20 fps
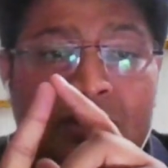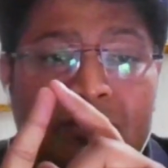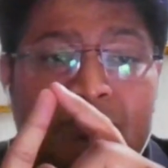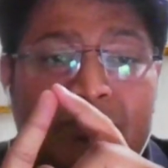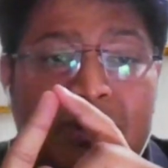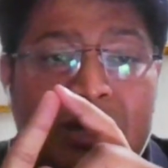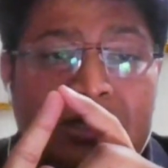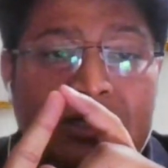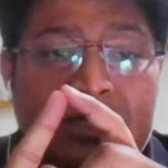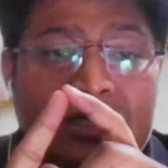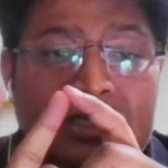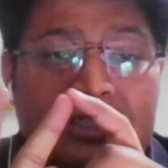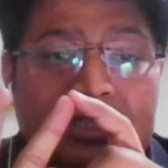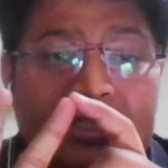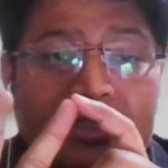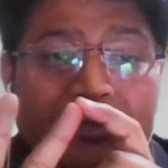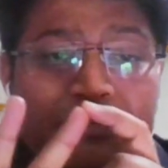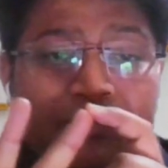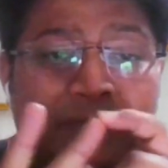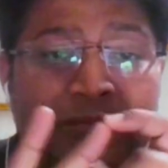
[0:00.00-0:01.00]

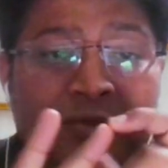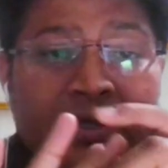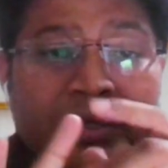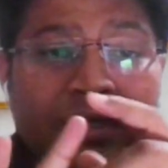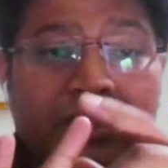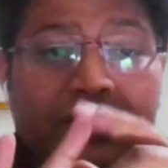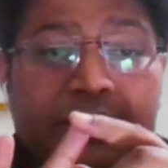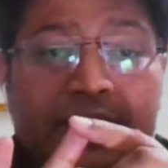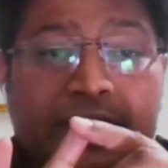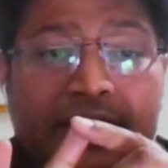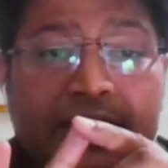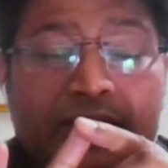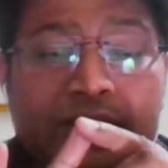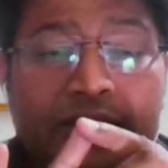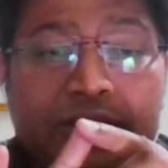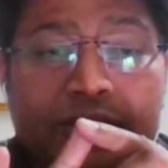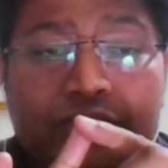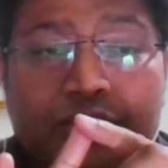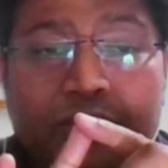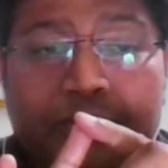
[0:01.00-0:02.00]
partnership, then
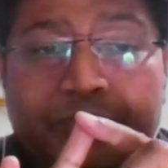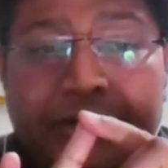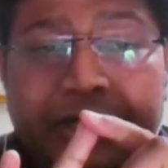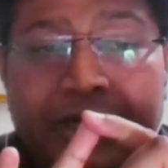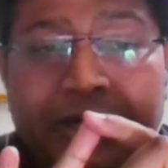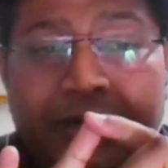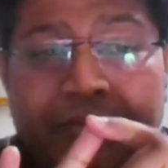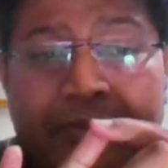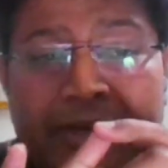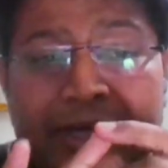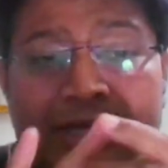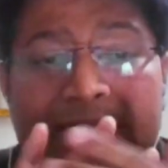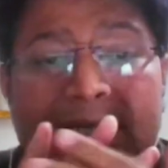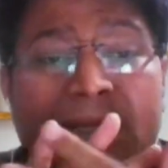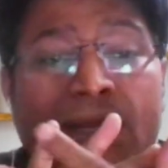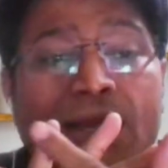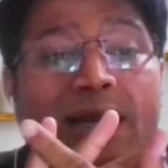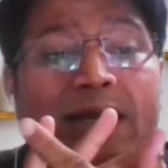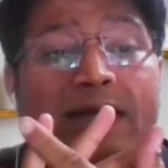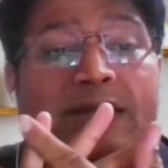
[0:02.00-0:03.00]
your bailment
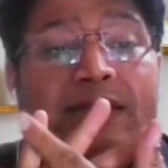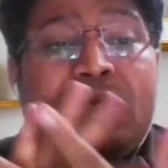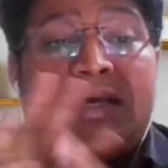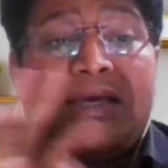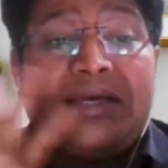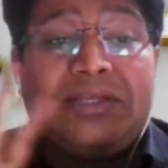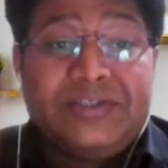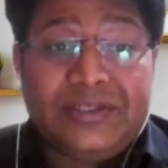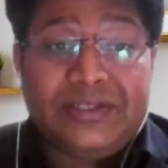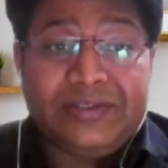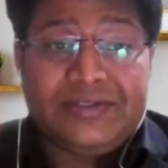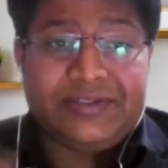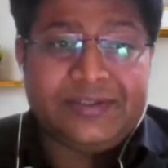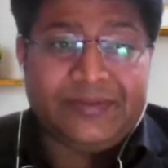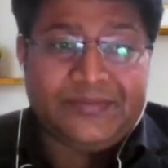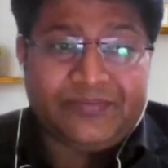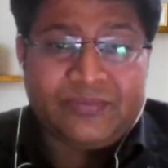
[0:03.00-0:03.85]
and the agency.